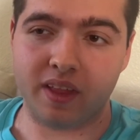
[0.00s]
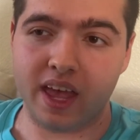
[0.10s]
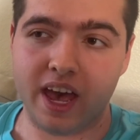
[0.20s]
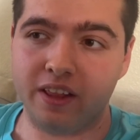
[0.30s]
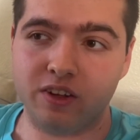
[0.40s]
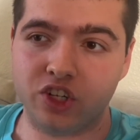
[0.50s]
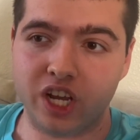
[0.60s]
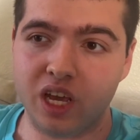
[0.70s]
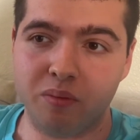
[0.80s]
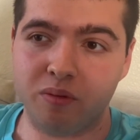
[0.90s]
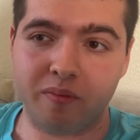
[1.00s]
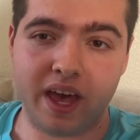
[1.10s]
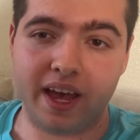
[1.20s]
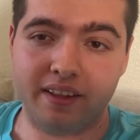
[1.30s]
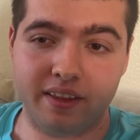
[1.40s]
out of shape,
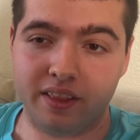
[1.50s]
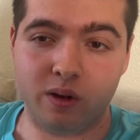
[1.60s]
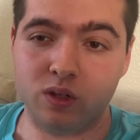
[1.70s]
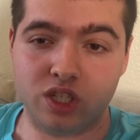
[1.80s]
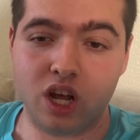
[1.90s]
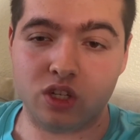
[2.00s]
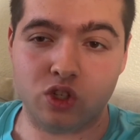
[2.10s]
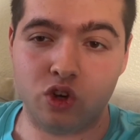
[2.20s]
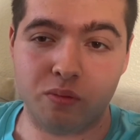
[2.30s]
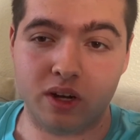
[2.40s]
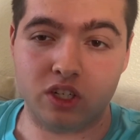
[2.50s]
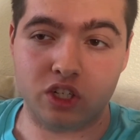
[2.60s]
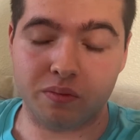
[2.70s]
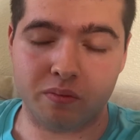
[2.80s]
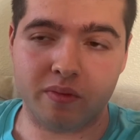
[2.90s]
and there was not so
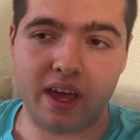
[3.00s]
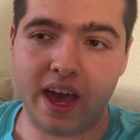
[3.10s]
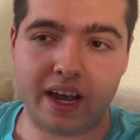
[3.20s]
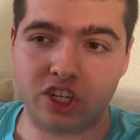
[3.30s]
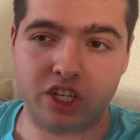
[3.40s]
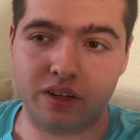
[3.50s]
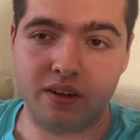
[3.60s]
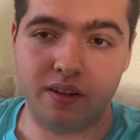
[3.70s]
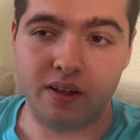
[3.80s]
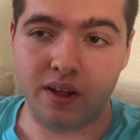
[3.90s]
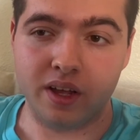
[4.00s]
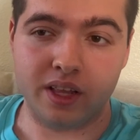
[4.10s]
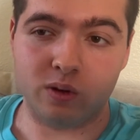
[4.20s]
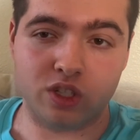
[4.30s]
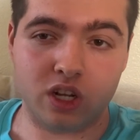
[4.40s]
much action,
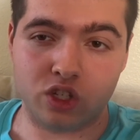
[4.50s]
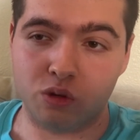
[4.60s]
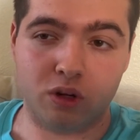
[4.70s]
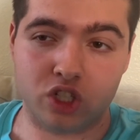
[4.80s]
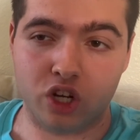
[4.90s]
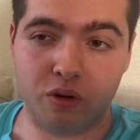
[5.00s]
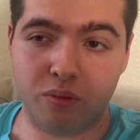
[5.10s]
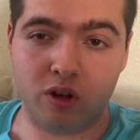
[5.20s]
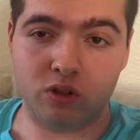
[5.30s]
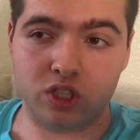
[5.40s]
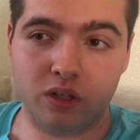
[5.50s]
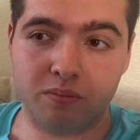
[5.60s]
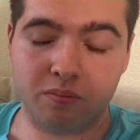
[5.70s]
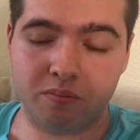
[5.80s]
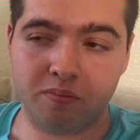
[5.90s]
there was not so much composure,
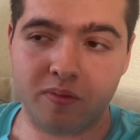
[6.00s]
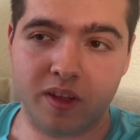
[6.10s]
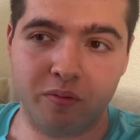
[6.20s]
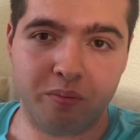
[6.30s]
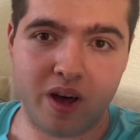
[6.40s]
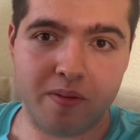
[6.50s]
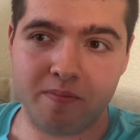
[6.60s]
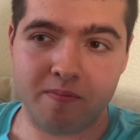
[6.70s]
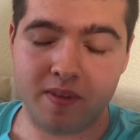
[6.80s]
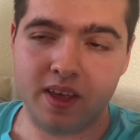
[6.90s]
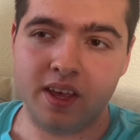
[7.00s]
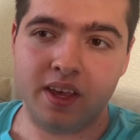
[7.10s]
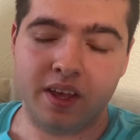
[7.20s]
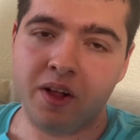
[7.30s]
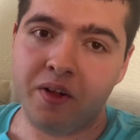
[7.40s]
but
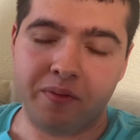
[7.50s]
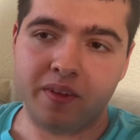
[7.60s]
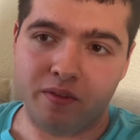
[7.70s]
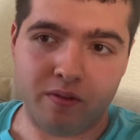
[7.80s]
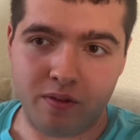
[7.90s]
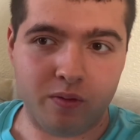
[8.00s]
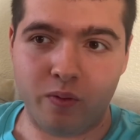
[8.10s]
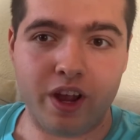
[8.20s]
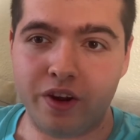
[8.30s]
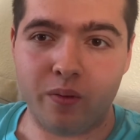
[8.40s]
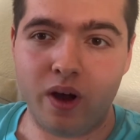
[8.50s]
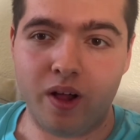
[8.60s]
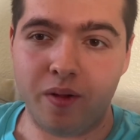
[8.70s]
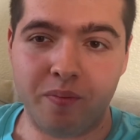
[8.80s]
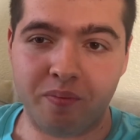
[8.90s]
very
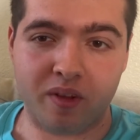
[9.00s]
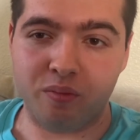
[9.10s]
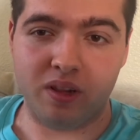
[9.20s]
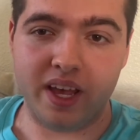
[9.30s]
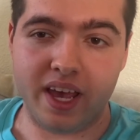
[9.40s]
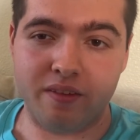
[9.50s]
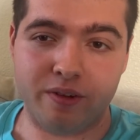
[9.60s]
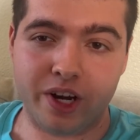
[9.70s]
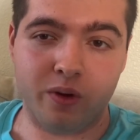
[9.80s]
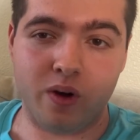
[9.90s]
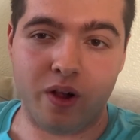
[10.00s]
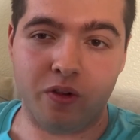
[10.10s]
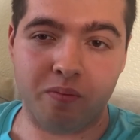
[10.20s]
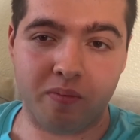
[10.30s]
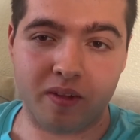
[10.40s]
well play and very
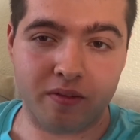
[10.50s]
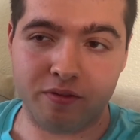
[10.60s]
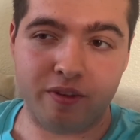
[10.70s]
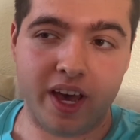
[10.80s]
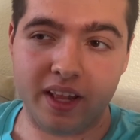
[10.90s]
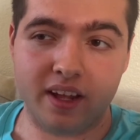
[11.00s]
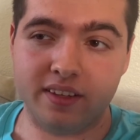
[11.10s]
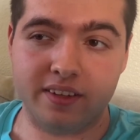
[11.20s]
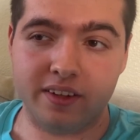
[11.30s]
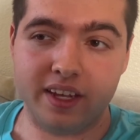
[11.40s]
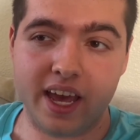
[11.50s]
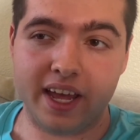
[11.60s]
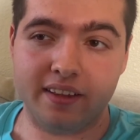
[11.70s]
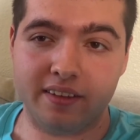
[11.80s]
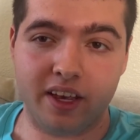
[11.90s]
well fight until the
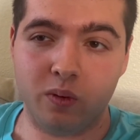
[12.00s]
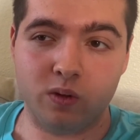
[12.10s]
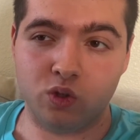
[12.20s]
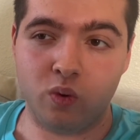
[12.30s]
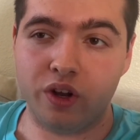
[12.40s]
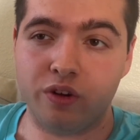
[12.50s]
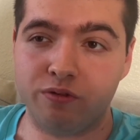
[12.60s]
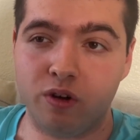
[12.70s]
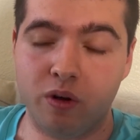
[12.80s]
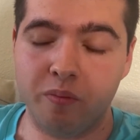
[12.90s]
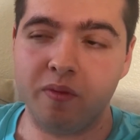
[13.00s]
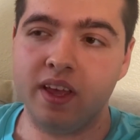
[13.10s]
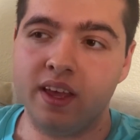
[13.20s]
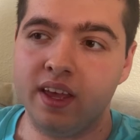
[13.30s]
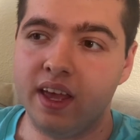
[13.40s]
end. It was wonderful.
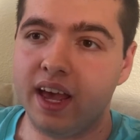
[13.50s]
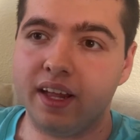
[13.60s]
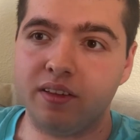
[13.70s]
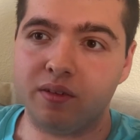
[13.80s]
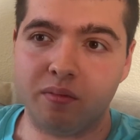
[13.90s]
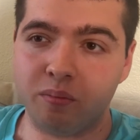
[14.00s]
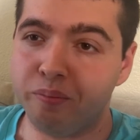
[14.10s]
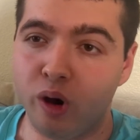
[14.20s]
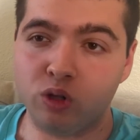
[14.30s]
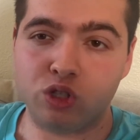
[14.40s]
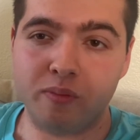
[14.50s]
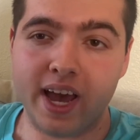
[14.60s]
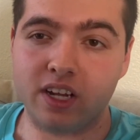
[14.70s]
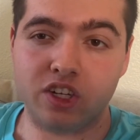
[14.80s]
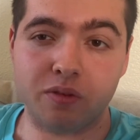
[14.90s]
And
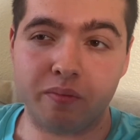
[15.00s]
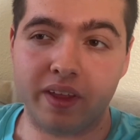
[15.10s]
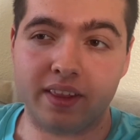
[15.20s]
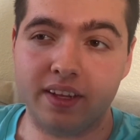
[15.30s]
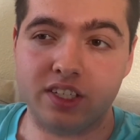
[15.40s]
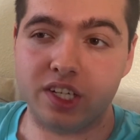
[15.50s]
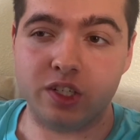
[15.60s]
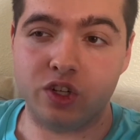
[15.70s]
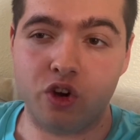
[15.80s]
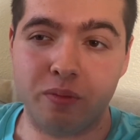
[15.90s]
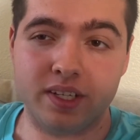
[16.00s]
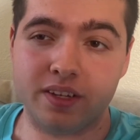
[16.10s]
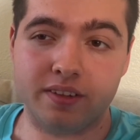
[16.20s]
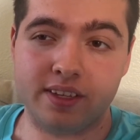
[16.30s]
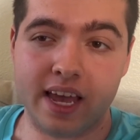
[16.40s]
post-match, at least there's no bits
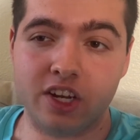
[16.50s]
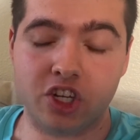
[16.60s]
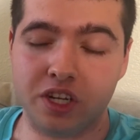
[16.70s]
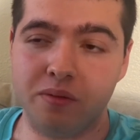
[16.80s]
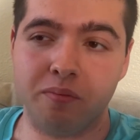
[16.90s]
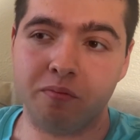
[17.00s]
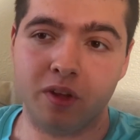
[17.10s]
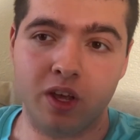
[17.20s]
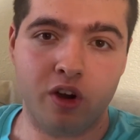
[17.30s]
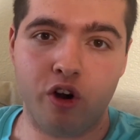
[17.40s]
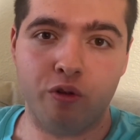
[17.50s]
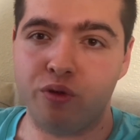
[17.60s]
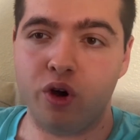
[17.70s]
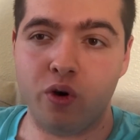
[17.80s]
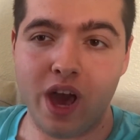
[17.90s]
of tension,
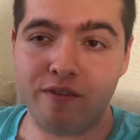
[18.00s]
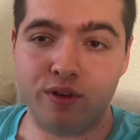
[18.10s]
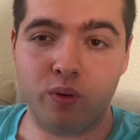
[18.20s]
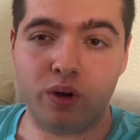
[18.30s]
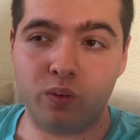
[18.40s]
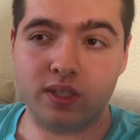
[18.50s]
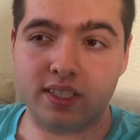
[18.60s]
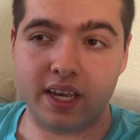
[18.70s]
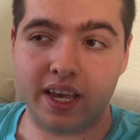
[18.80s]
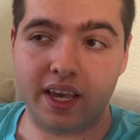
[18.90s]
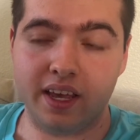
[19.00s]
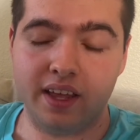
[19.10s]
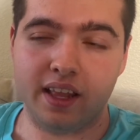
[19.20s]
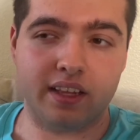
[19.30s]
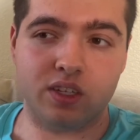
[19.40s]
although everyone was saying
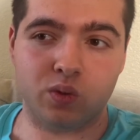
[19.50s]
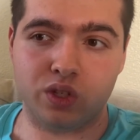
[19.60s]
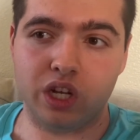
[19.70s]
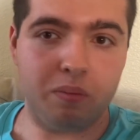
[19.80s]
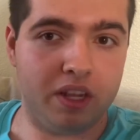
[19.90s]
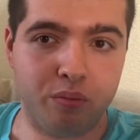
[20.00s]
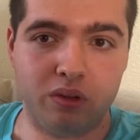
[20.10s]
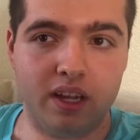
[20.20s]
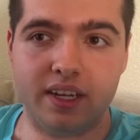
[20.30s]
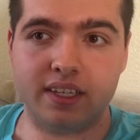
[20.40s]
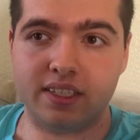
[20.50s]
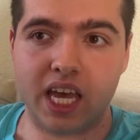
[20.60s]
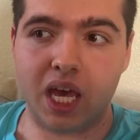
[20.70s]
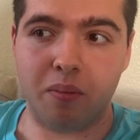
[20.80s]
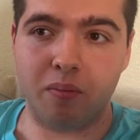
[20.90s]
that this was going to be the bloodiest
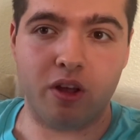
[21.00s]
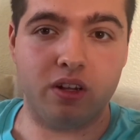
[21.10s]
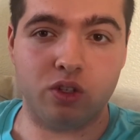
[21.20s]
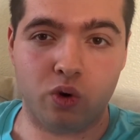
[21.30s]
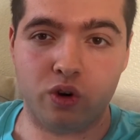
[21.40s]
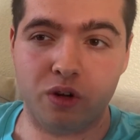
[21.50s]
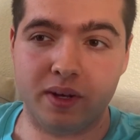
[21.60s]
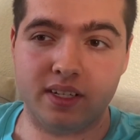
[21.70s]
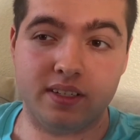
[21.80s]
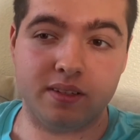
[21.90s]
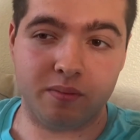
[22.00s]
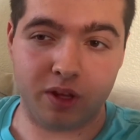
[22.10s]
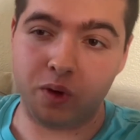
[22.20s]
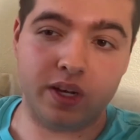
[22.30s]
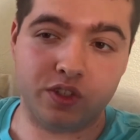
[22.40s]
game of the tournament,
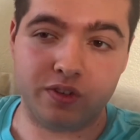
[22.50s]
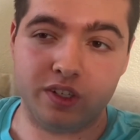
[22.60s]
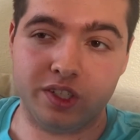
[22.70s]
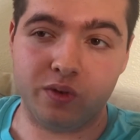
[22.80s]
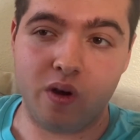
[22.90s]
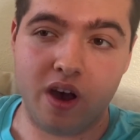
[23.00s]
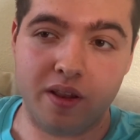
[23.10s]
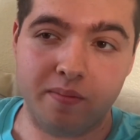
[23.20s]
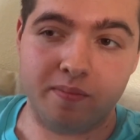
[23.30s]
US versus Iran.